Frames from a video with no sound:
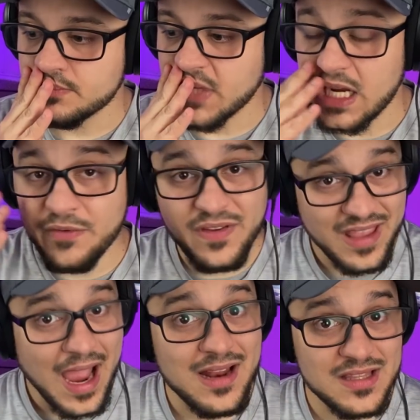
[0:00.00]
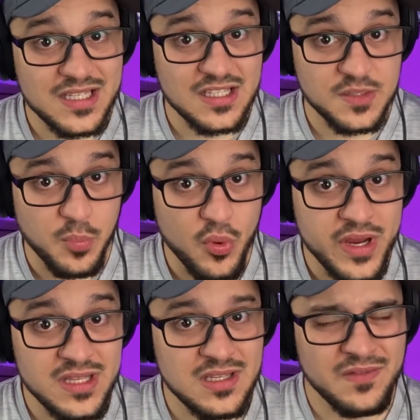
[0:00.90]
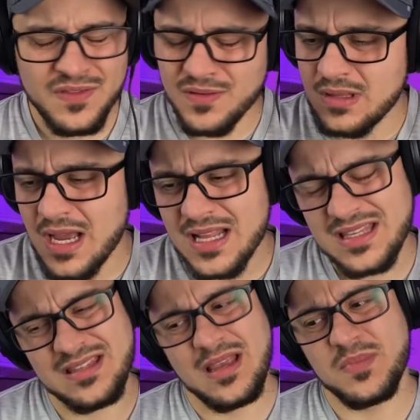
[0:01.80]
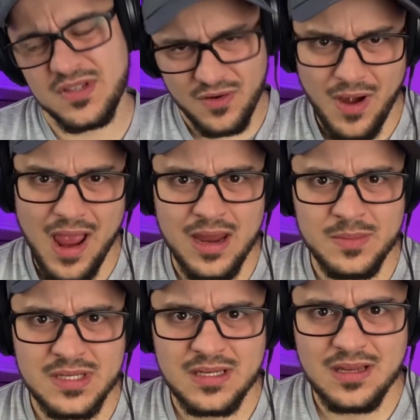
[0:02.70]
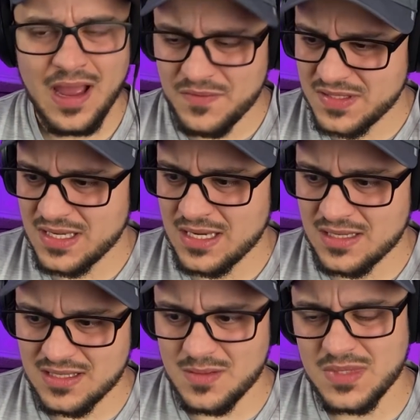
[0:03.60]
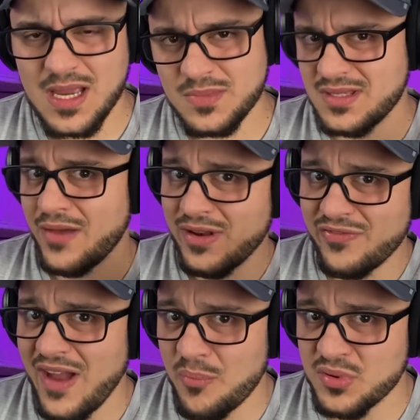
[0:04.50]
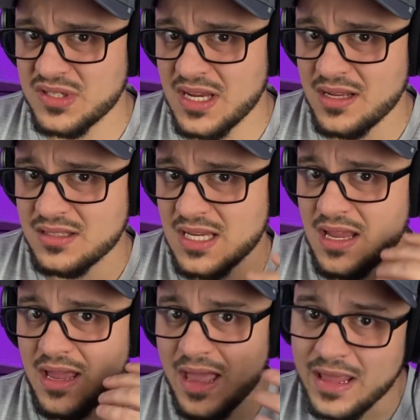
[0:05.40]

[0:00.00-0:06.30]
And if you gotten to this point, if you're not subscribed, I've seen sometimes 75%,